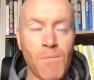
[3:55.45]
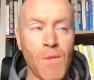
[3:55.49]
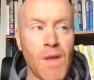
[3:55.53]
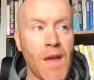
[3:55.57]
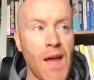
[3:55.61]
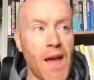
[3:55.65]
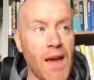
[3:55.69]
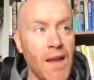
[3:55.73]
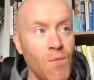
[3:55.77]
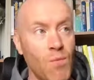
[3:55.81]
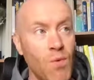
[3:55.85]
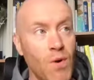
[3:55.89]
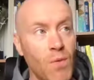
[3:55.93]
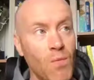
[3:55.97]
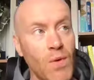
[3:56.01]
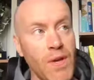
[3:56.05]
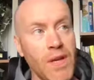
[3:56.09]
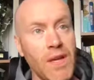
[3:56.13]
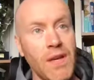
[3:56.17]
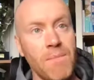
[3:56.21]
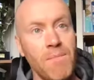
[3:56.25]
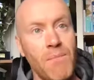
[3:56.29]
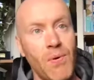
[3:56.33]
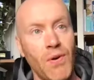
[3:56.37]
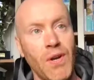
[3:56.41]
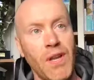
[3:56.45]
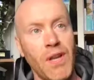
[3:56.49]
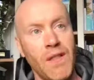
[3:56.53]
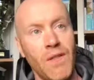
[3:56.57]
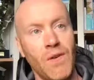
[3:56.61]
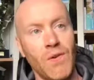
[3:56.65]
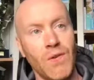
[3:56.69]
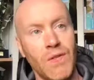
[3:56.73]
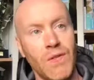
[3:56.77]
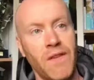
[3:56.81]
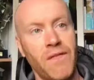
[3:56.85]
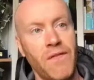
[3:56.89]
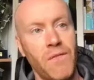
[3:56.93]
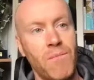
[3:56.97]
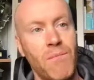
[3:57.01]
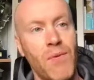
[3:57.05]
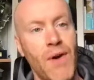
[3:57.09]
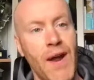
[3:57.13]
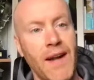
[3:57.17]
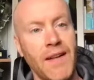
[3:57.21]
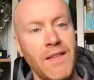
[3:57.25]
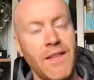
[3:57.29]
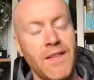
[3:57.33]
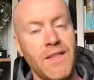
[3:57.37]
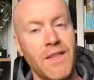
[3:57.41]
And when we can put in those different
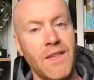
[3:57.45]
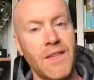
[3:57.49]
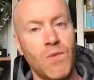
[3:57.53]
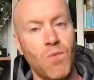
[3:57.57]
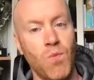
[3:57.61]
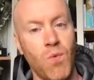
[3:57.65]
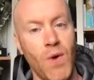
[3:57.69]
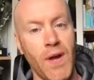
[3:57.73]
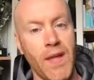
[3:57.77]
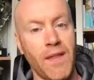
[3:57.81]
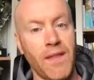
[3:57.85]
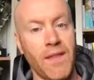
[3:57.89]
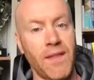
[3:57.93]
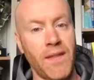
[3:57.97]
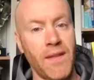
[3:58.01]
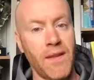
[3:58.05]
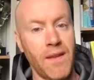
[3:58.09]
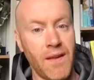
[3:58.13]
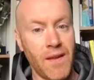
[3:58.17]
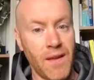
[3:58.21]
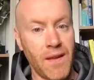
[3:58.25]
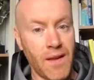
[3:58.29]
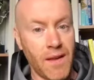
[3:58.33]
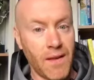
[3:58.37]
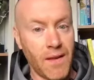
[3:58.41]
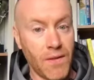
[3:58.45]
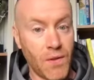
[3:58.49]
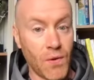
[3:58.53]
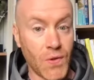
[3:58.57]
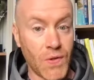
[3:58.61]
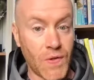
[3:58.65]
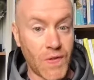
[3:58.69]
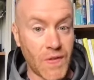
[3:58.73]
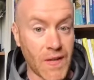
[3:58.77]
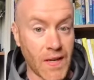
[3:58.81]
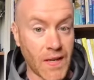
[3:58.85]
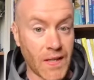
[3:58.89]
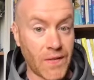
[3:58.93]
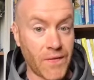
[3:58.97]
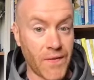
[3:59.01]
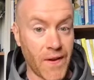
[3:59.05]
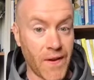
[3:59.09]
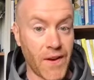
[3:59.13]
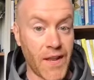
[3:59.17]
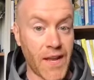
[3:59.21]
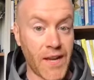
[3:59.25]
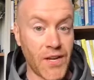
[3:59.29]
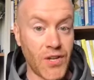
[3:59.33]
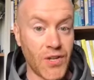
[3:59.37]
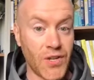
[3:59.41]
practices with those 6
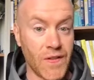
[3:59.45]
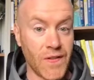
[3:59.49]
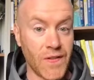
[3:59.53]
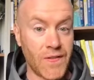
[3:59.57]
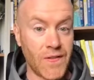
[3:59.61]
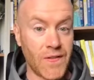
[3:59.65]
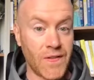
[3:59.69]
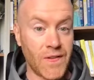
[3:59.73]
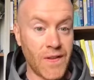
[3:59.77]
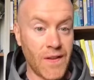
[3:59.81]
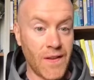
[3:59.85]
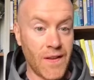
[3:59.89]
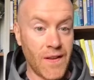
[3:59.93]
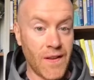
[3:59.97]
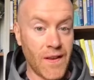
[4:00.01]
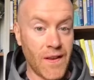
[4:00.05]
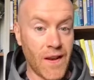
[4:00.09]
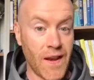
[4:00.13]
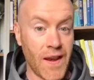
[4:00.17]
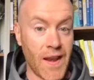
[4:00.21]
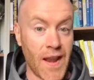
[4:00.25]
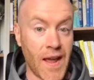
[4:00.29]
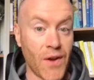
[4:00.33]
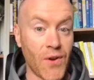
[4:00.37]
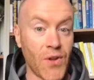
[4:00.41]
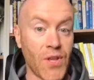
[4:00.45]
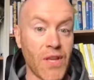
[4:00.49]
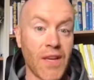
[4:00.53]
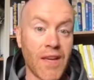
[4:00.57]
foundations, now you